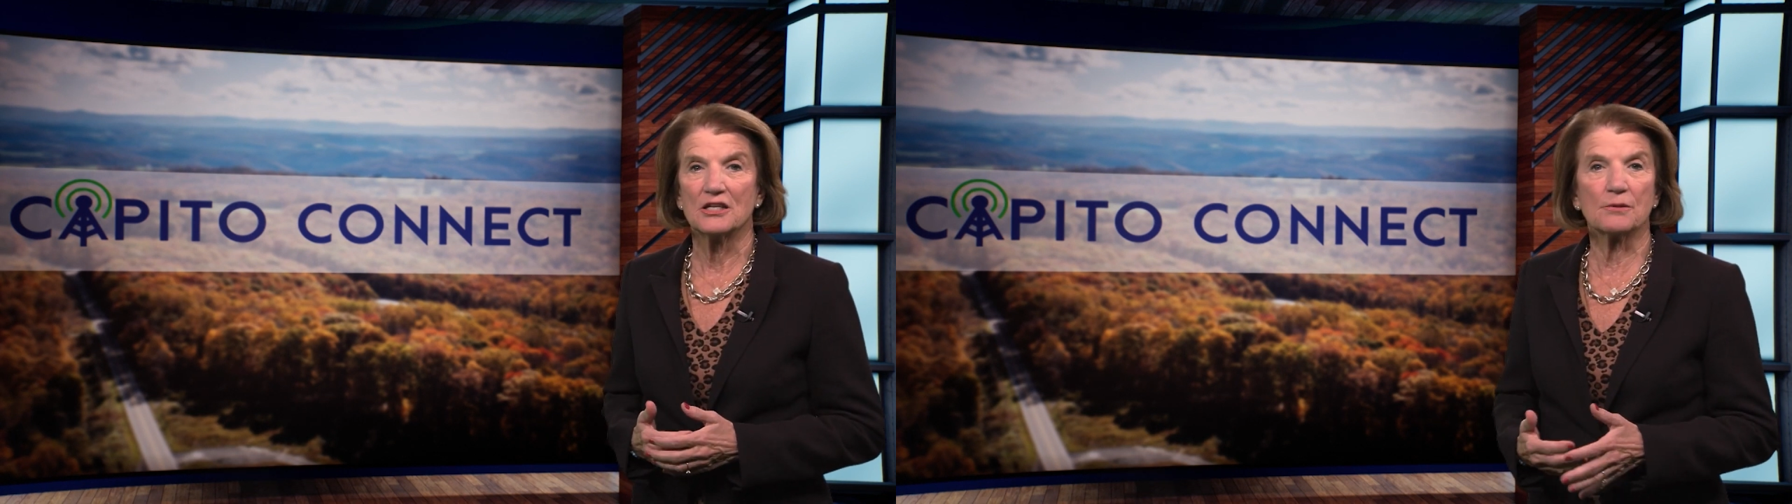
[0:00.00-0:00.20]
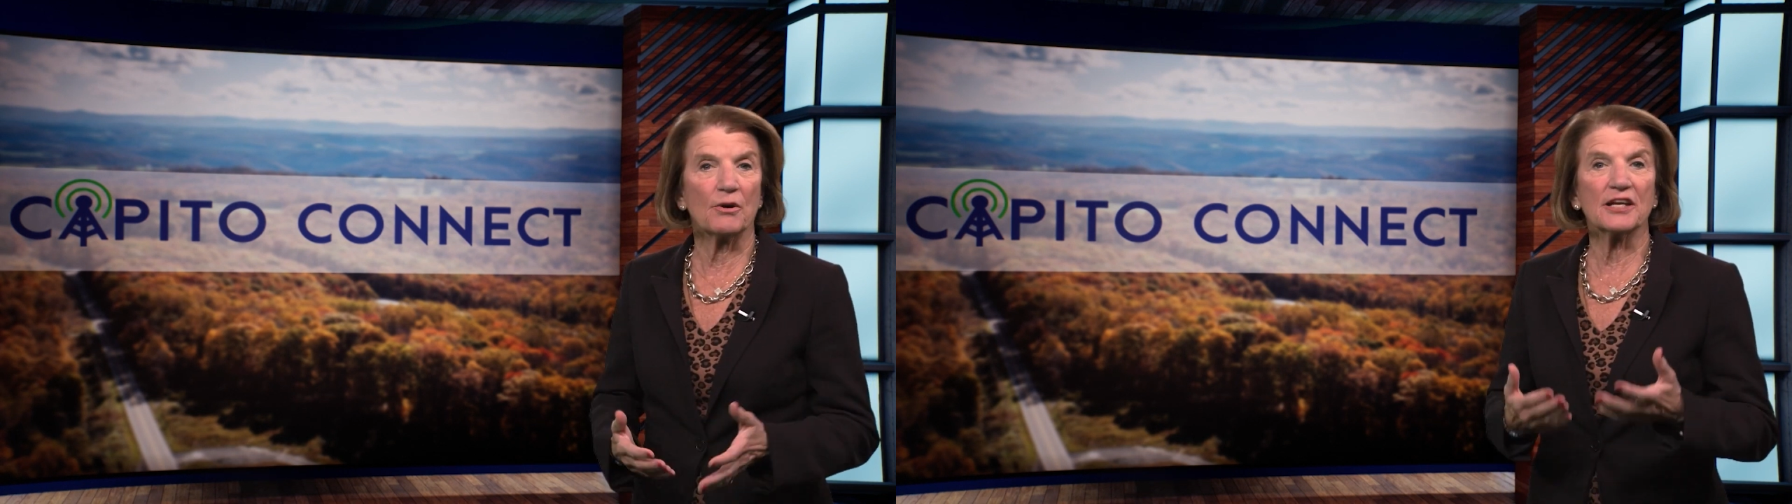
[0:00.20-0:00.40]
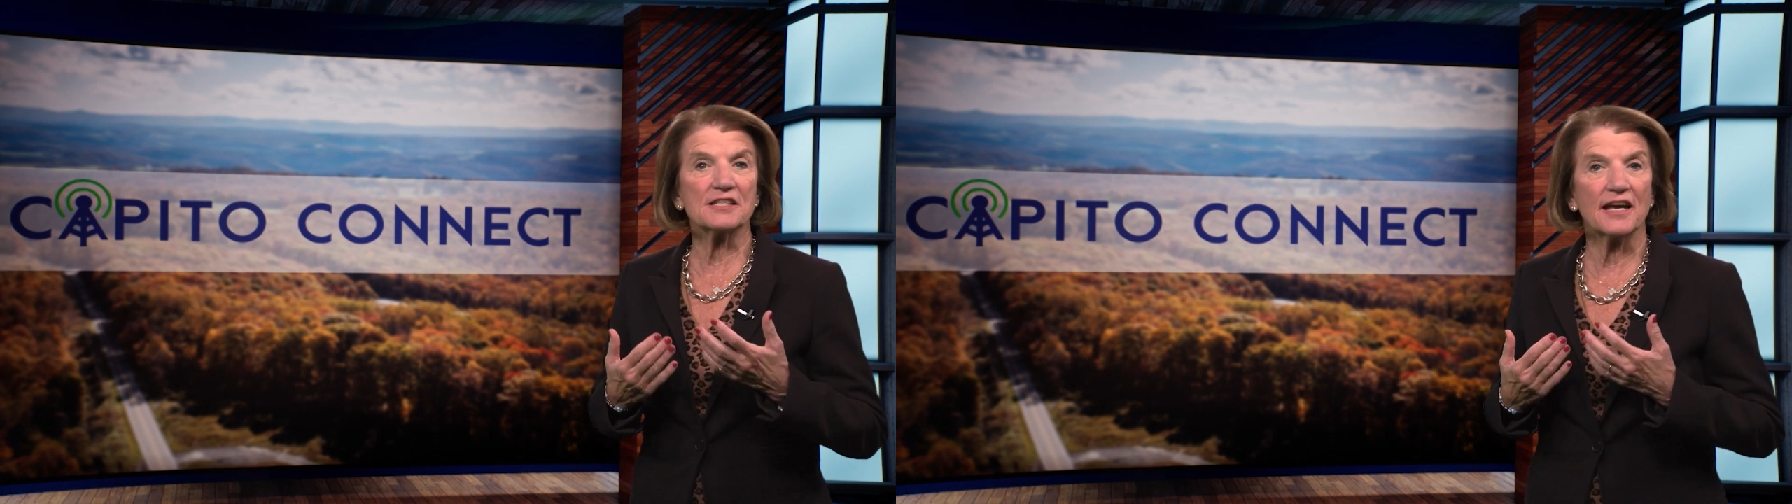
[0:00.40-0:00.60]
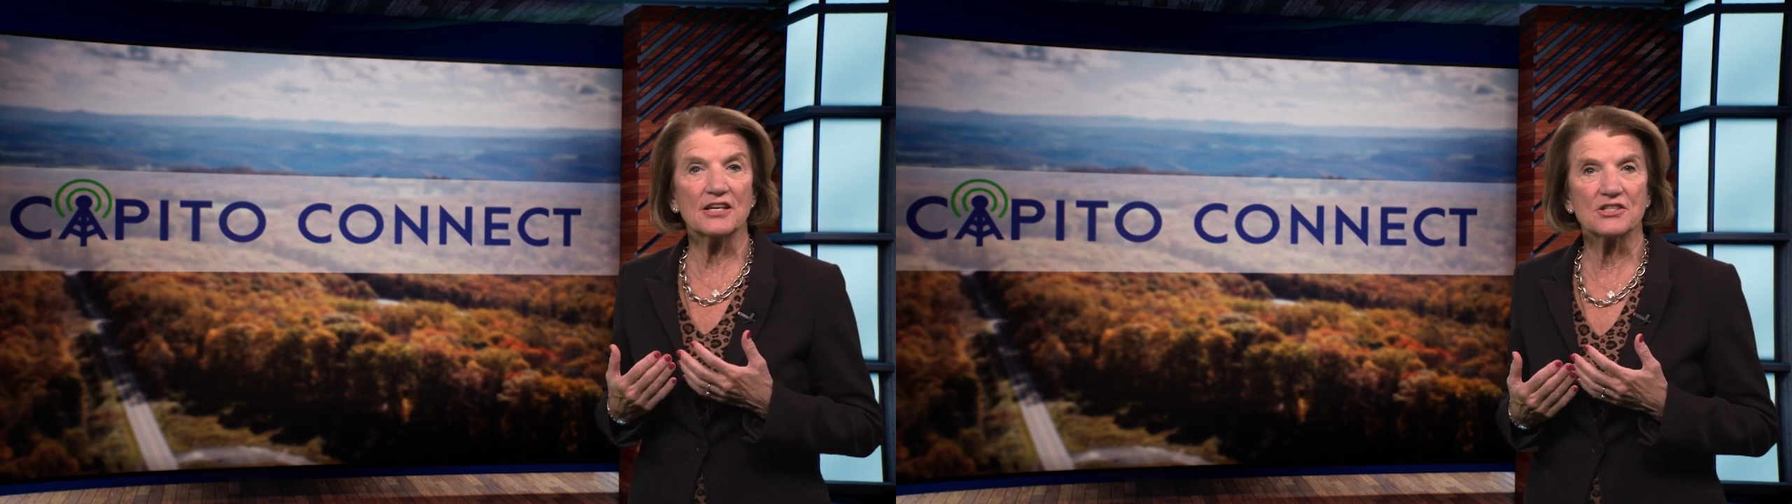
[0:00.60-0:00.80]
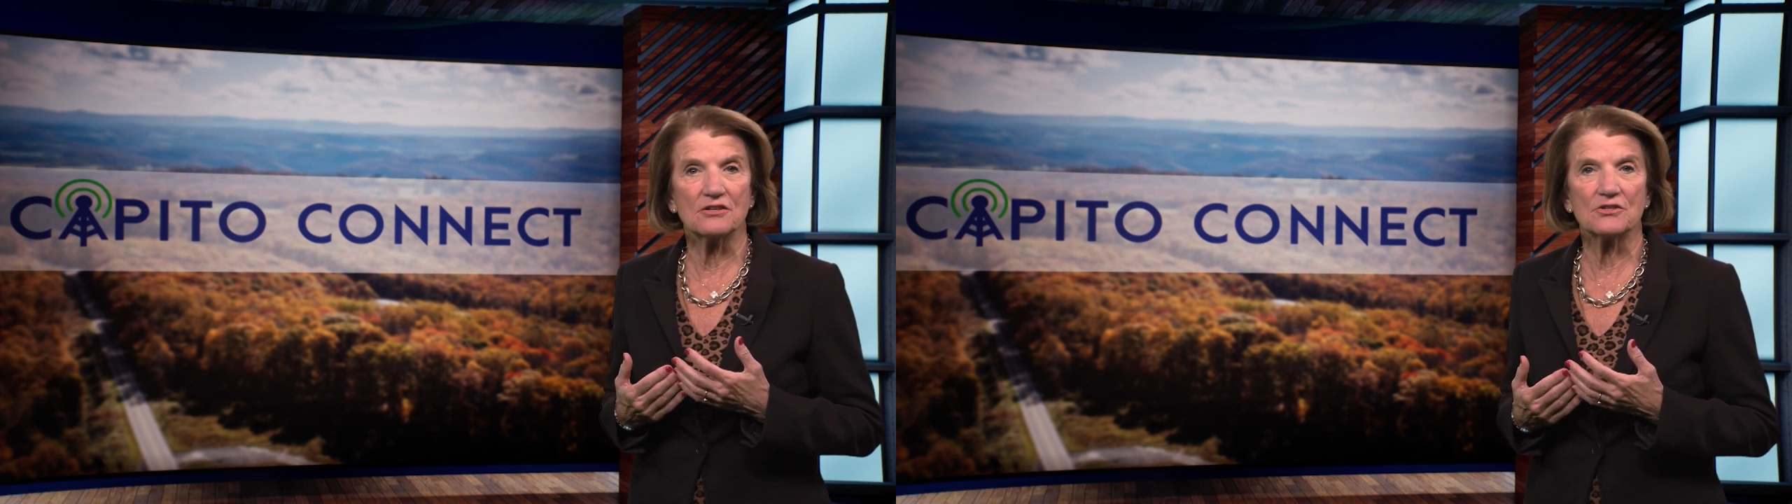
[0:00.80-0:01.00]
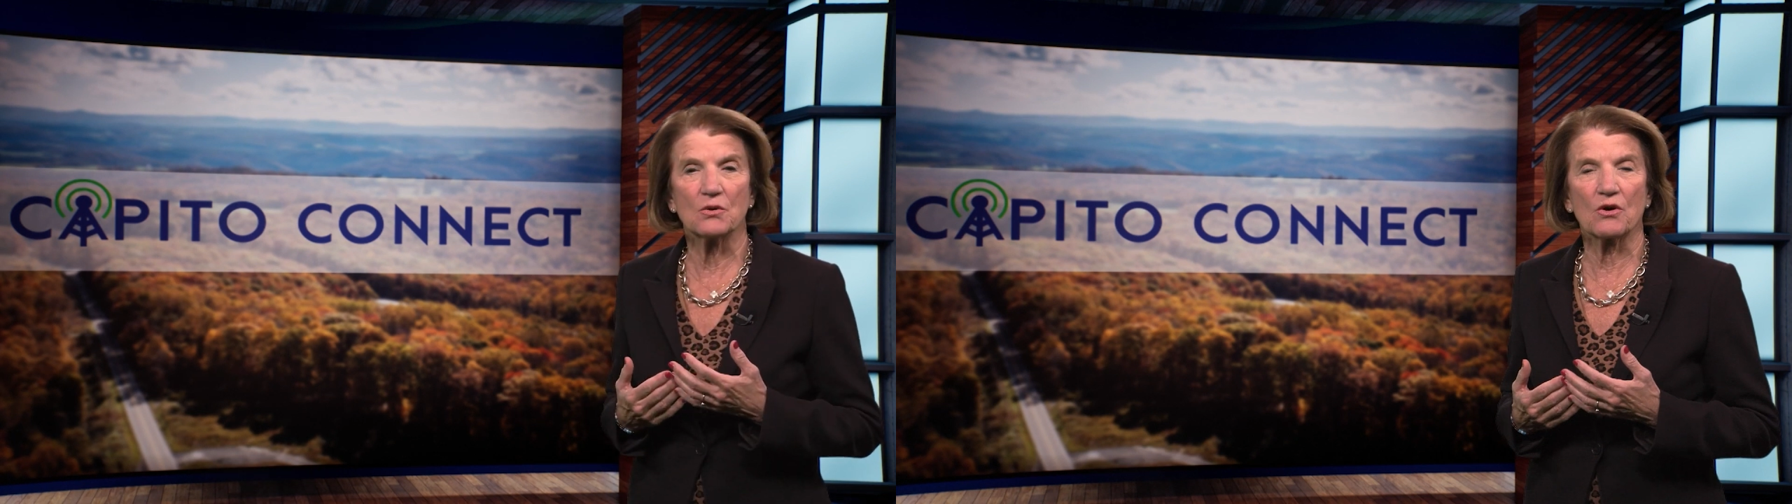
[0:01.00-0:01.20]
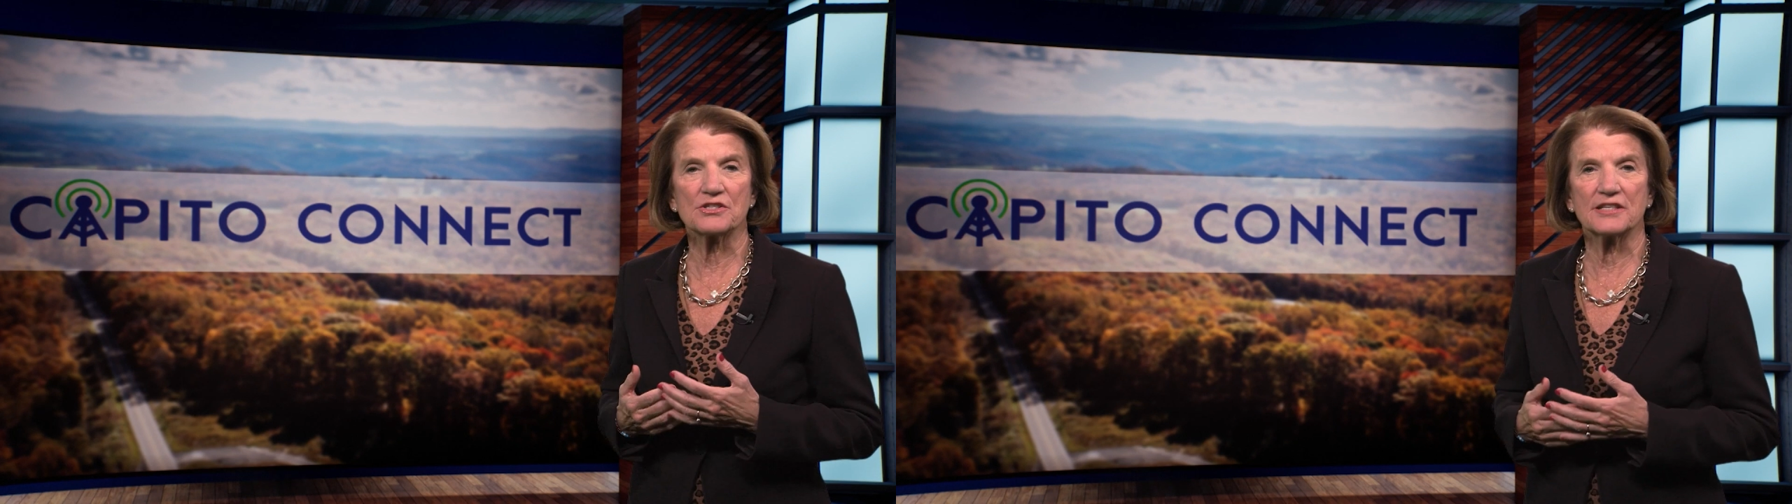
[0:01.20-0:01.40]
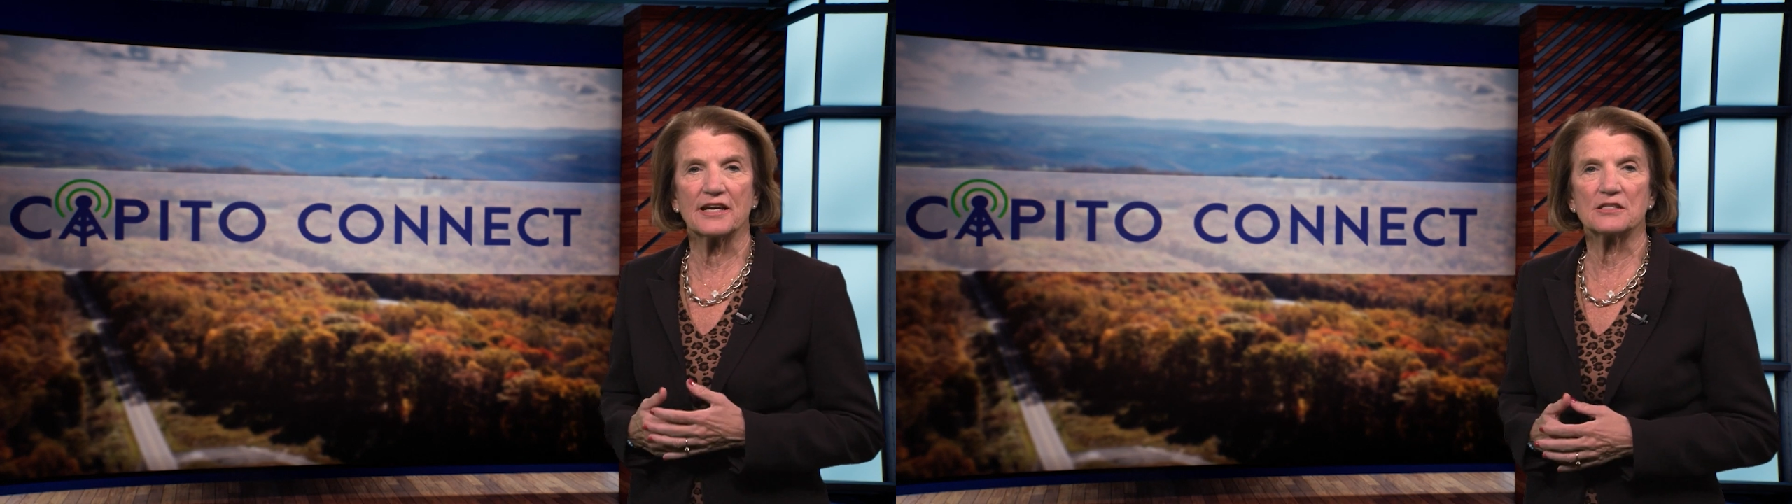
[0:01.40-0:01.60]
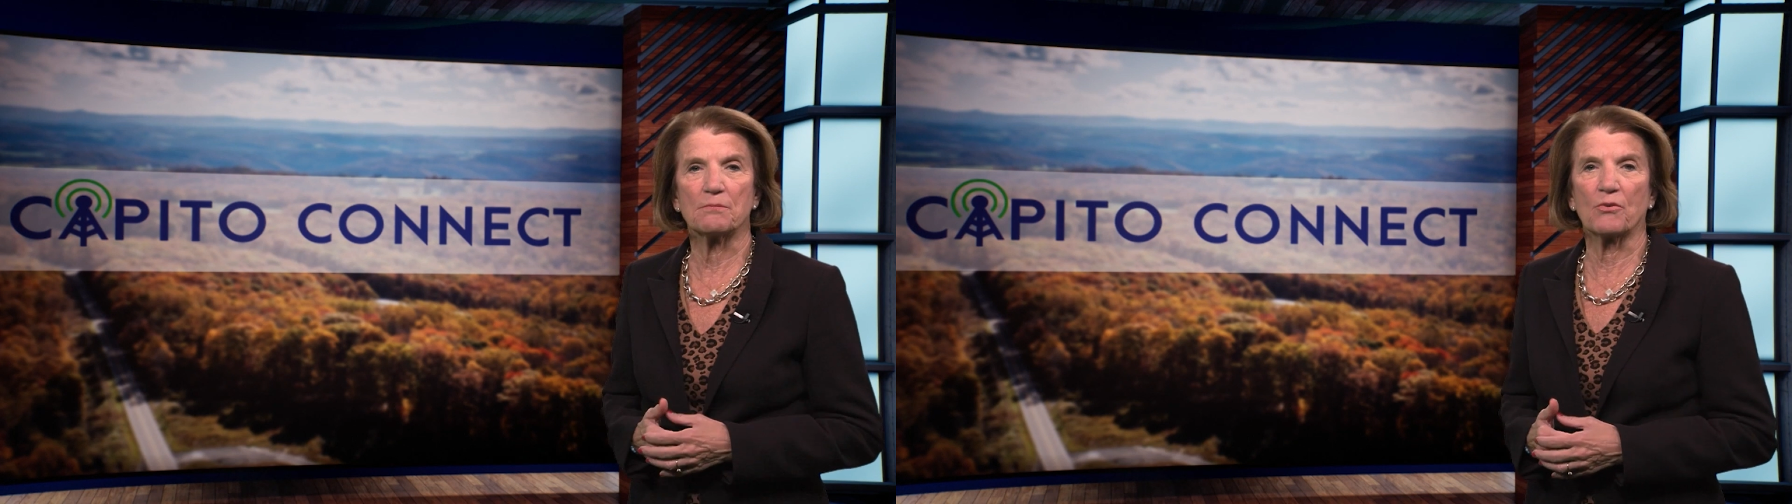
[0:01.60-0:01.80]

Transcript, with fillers: to bring attention to our state's